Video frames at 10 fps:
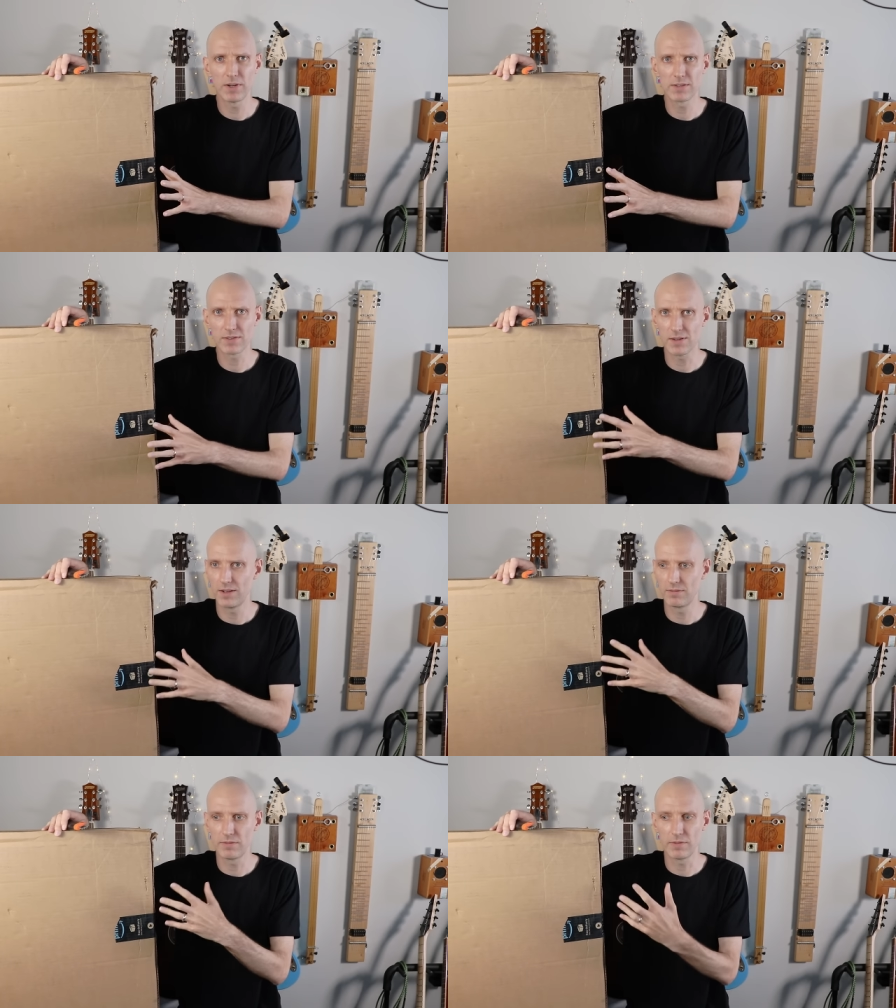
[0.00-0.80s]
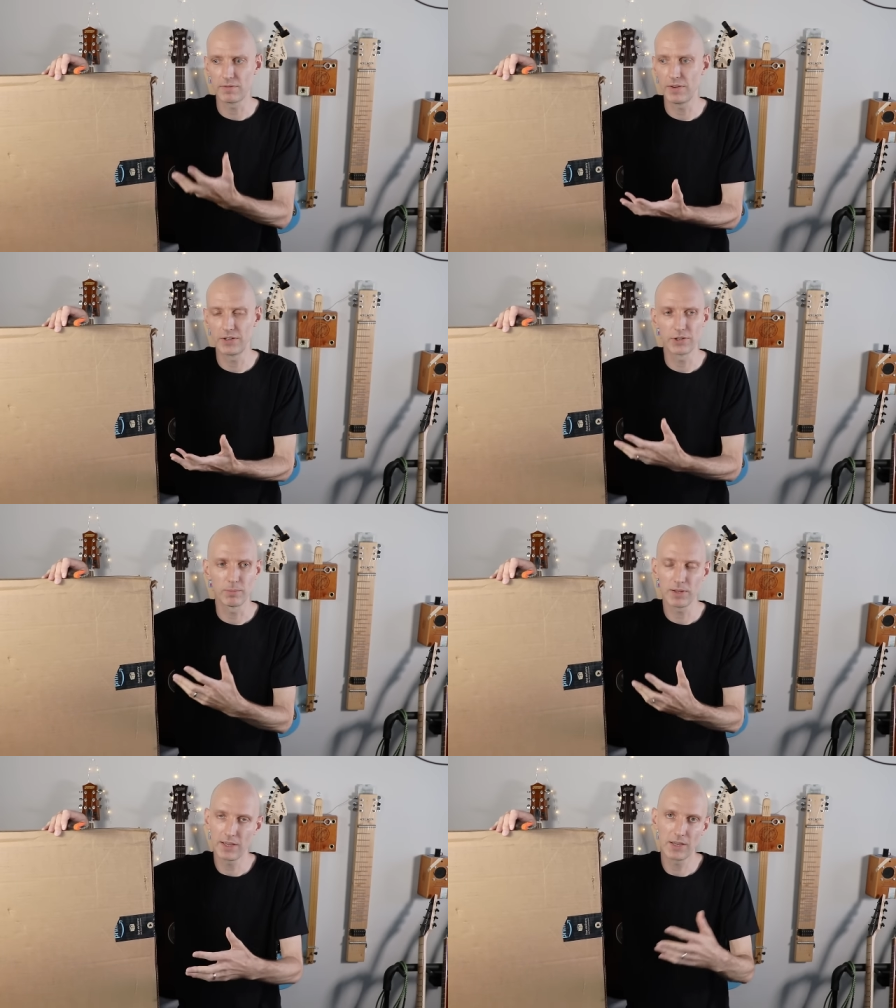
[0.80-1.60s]
months of Fender
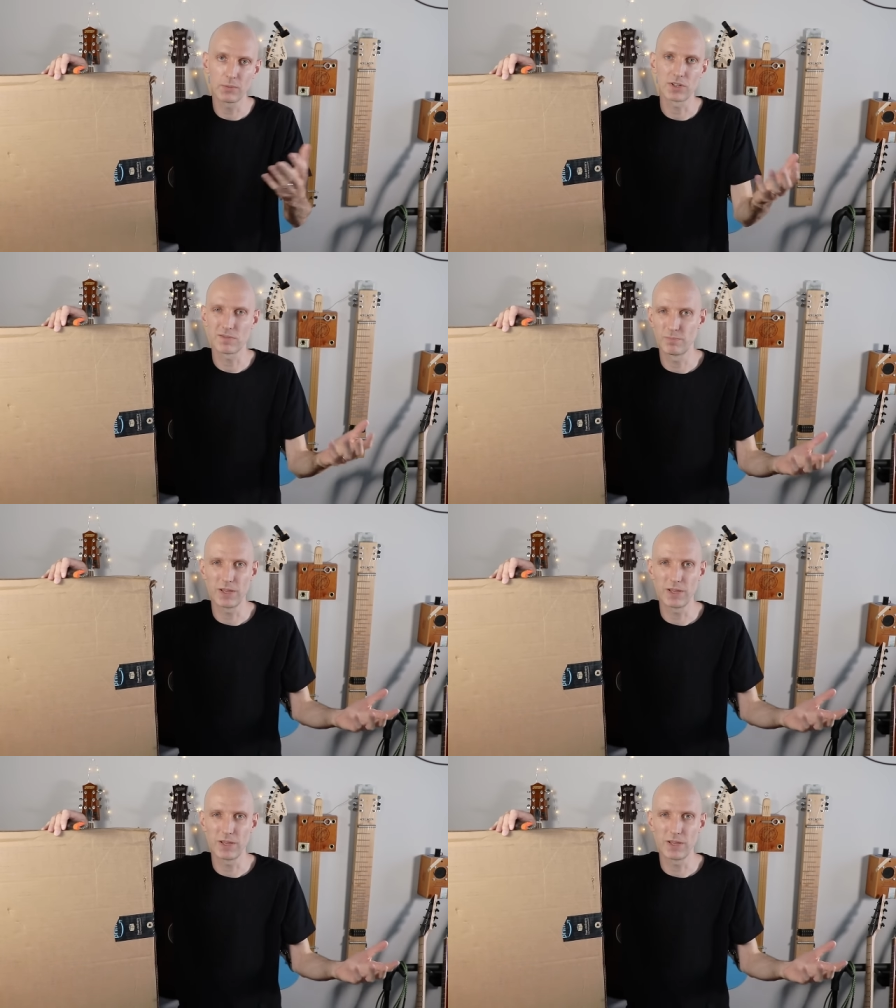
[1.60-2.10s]
play, which